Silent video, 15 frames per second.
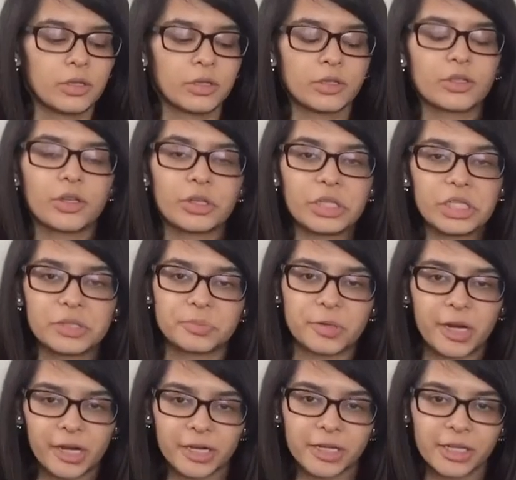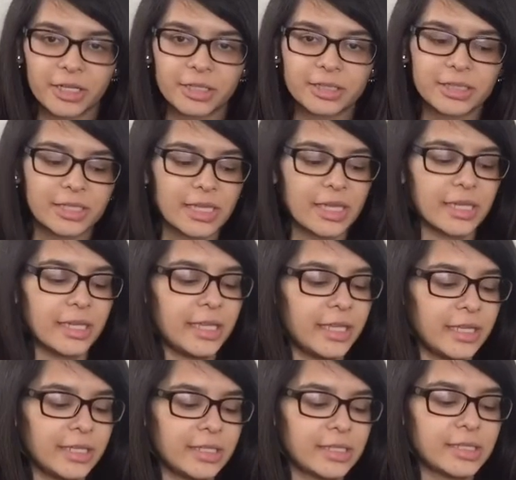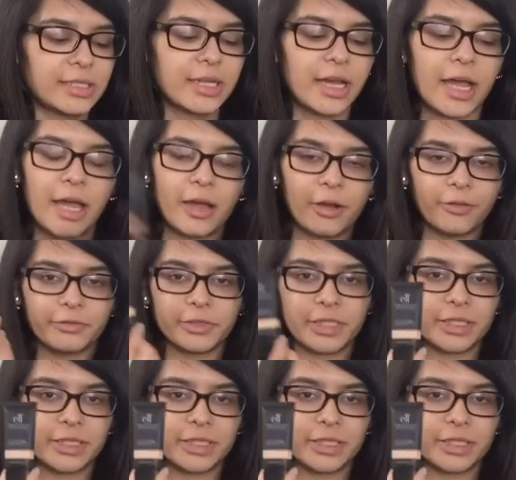So this product is the e.l.f.